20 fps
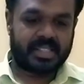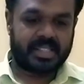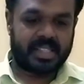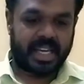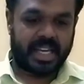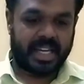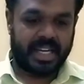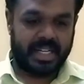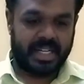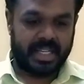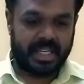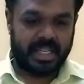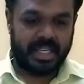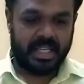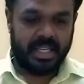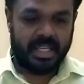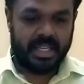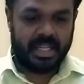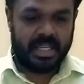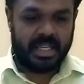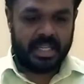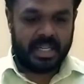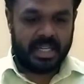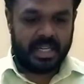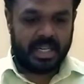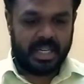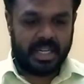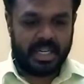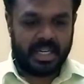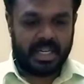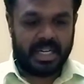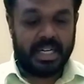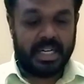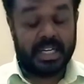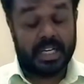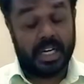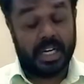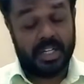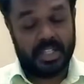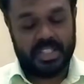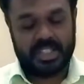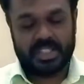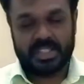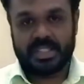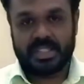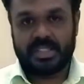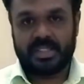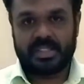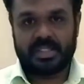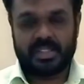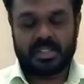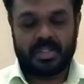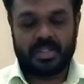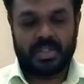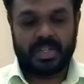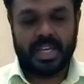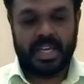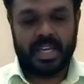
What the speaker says: is secondary and conditionals.